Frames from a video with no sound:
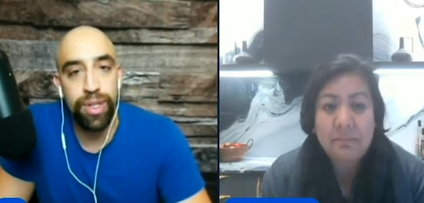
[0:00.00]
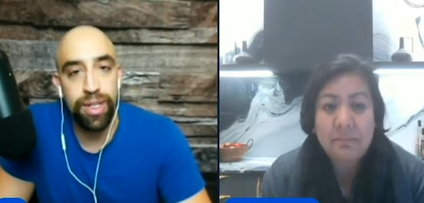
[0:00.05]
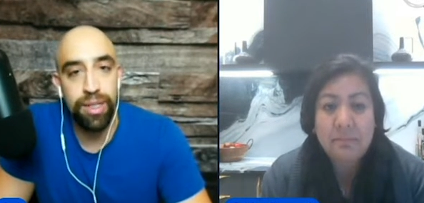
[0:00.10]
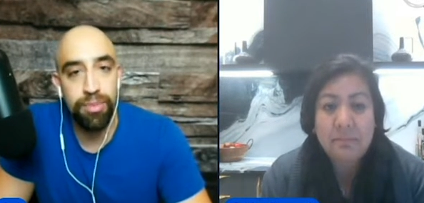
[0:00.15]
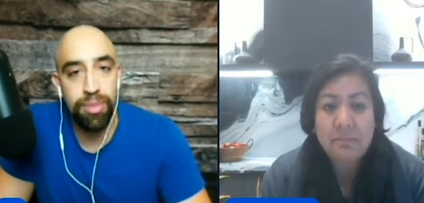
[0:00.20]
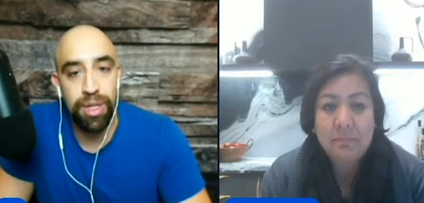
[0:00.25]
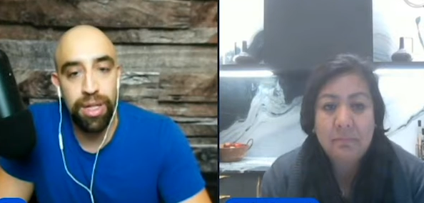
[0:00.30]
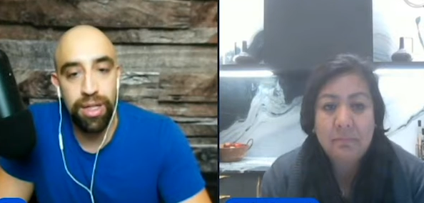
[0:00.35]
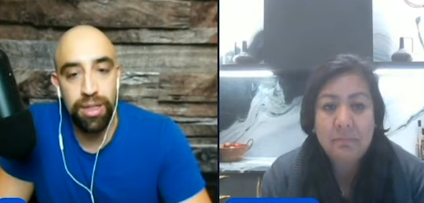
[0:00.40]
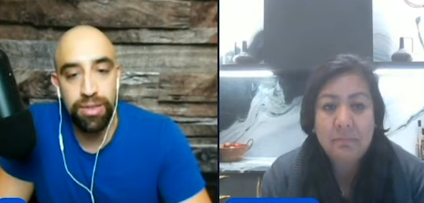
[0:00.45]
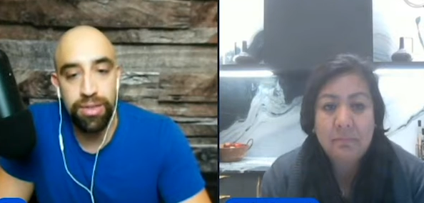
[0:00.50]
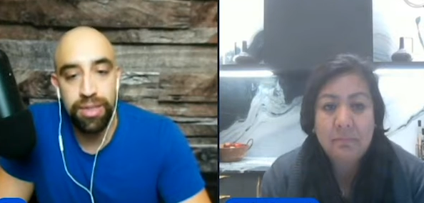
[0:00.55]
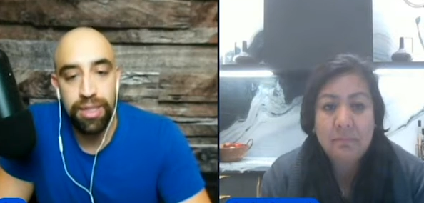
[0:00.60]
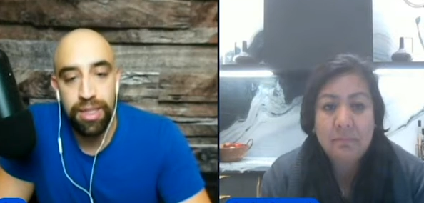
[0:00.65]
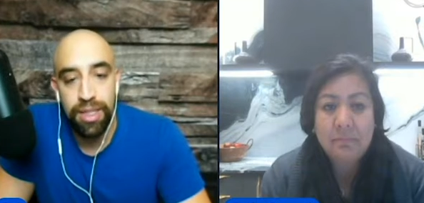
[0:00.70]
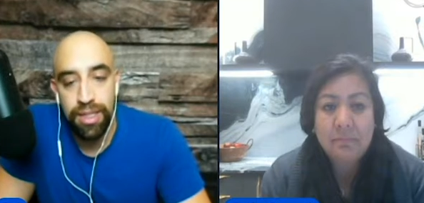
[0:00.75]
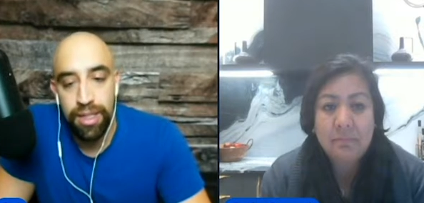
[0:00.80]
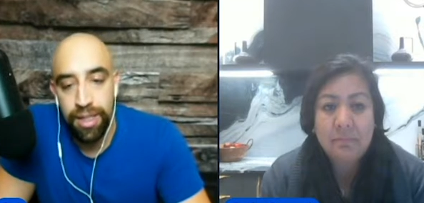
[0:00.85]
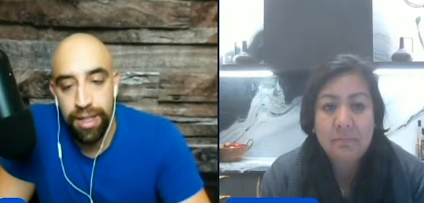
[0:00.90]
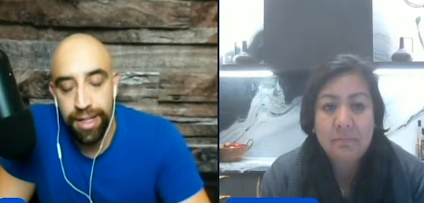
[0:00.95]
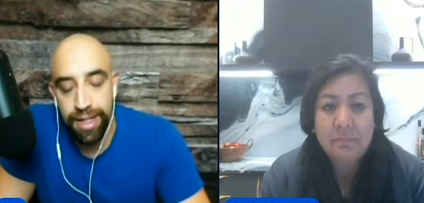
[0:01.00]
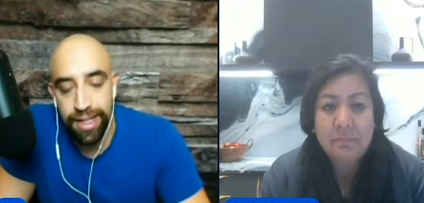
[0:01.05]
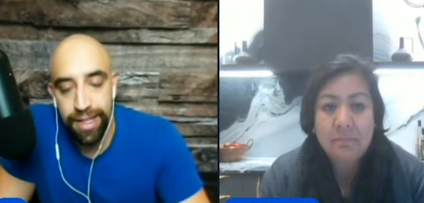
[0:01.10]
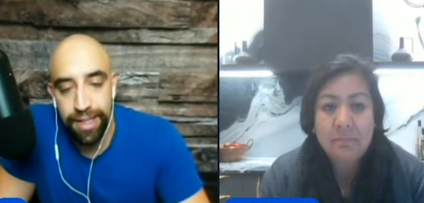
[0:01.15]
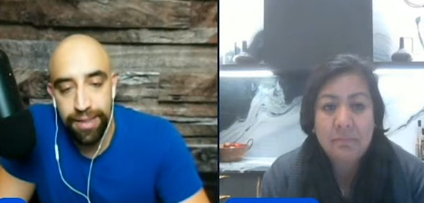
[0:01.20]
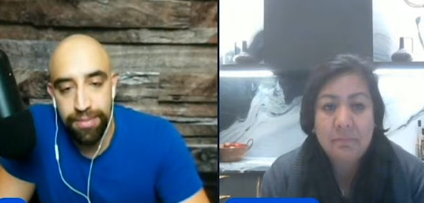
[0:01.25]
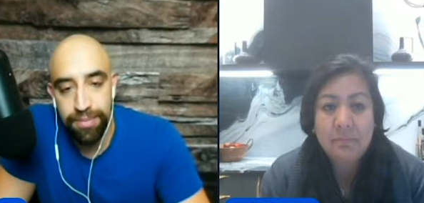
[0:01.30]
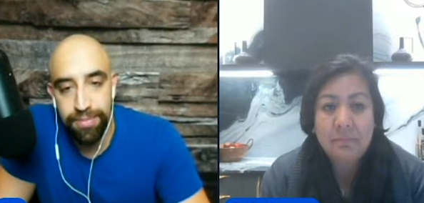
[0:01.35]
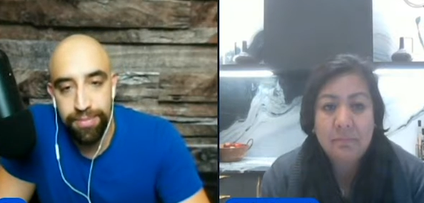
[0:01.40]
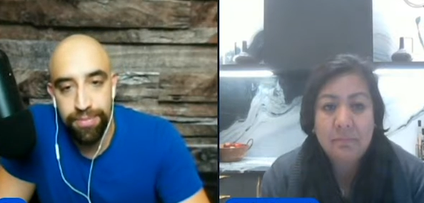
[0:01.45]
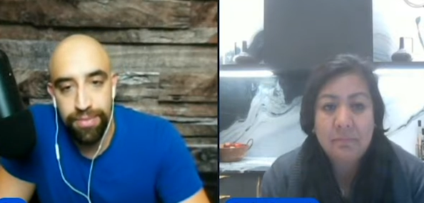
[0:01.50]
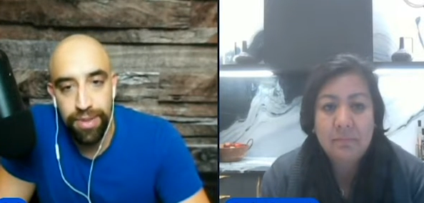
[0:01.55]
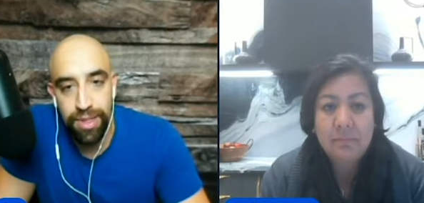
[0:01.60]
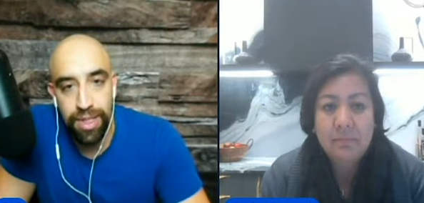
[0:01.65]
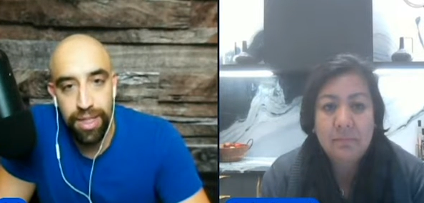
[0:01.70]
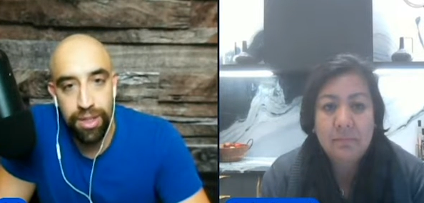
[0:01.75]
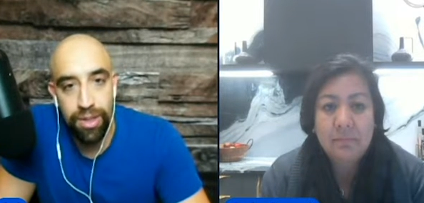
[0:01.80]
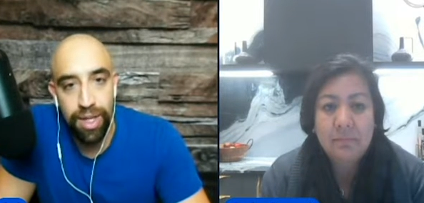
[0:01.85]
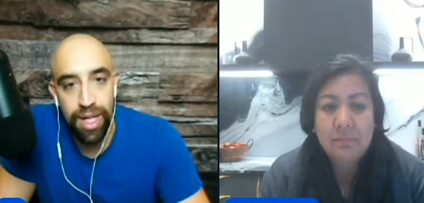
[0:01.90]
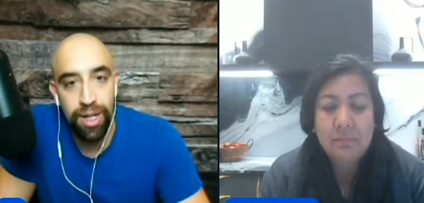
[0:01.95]
Speaker 1: about um,
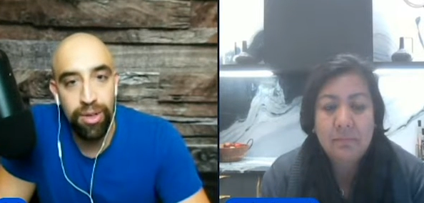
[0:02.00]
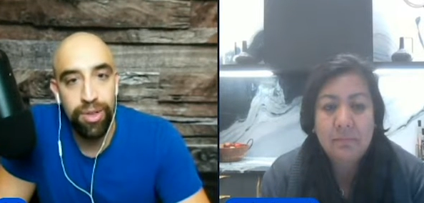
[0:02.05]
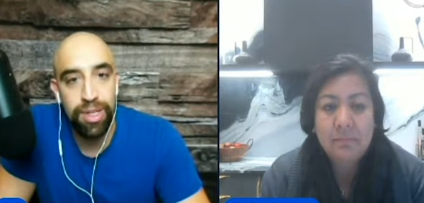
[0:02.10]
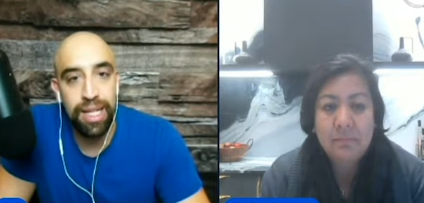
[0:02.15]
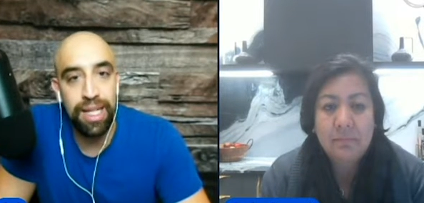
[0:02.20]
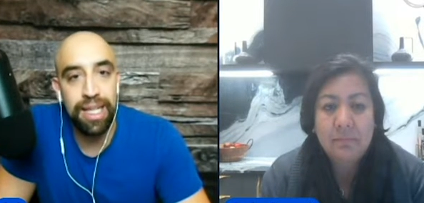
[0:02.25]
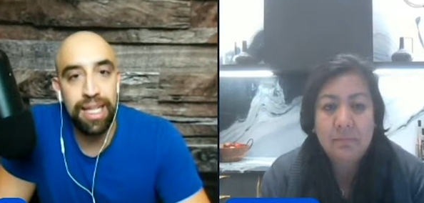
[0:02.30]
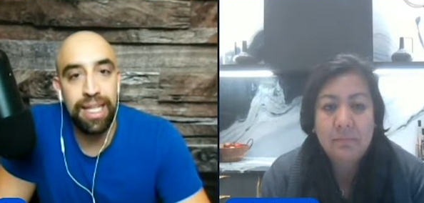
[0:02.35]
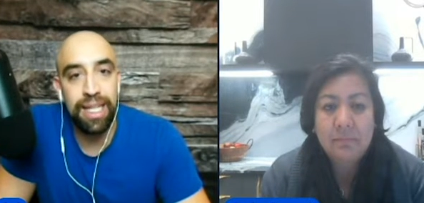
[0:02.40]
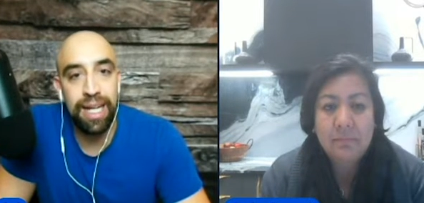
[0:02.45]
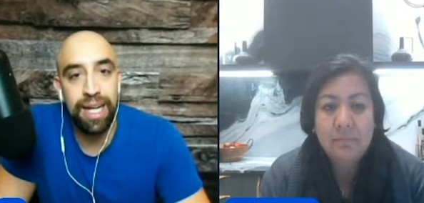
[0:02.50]
you know, how clean,